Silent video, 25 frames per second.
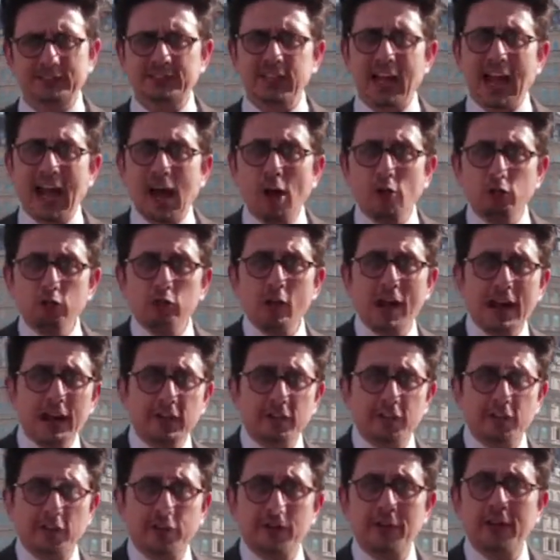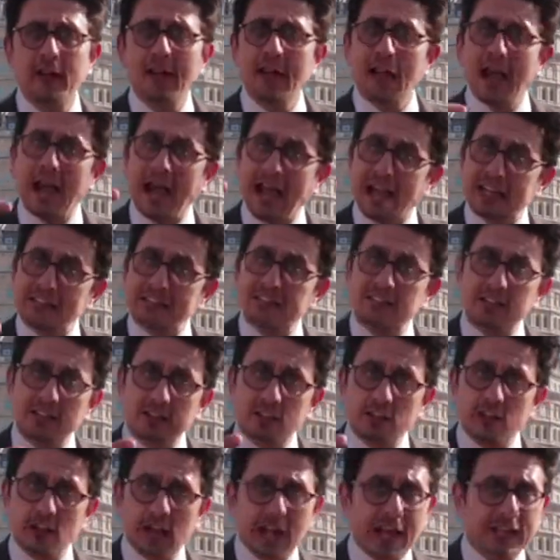So how relevant has
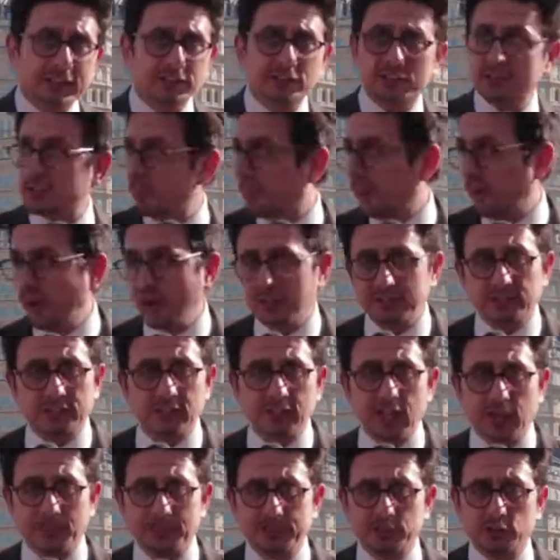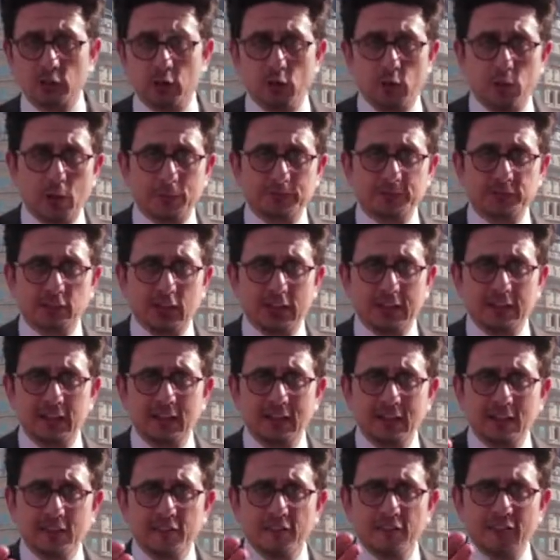the person coming to your website
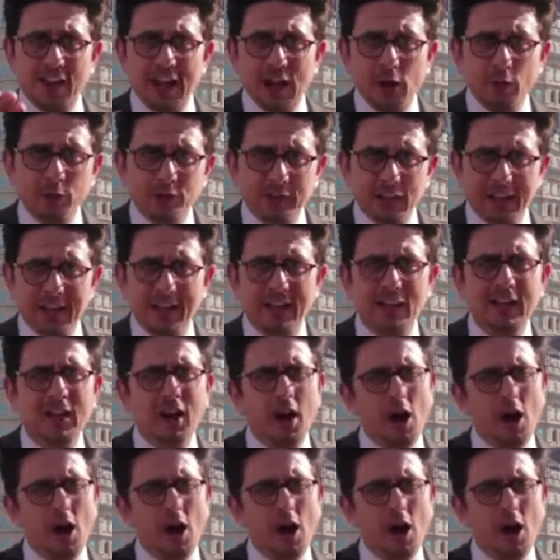found it?